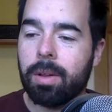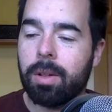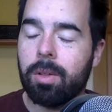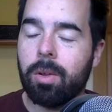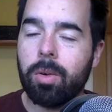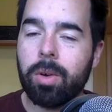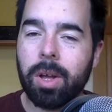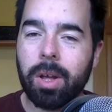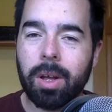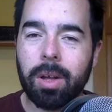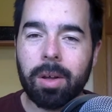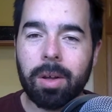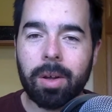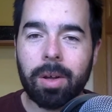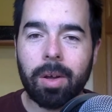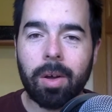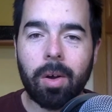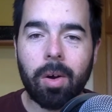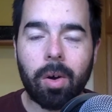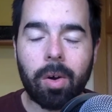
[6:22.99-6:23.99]
looking
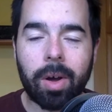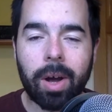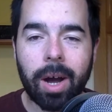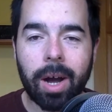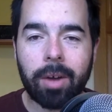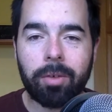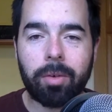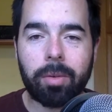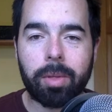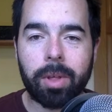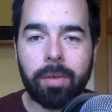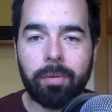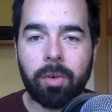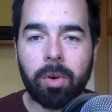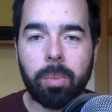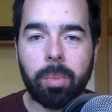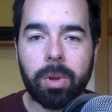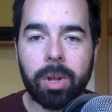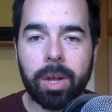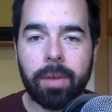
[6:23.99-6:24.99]
unconsciously for
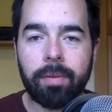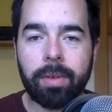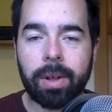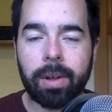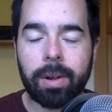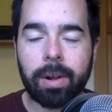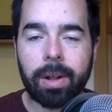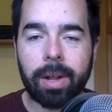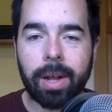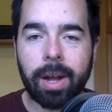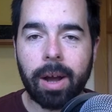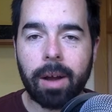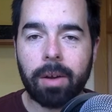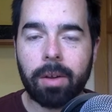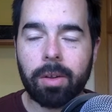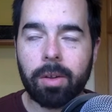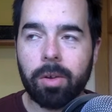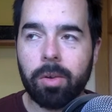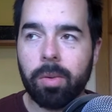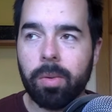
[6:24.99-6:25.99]
a belief that I cling on
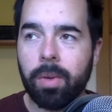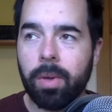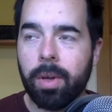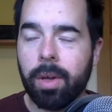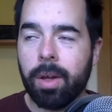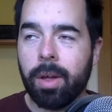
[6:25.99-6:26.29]
to.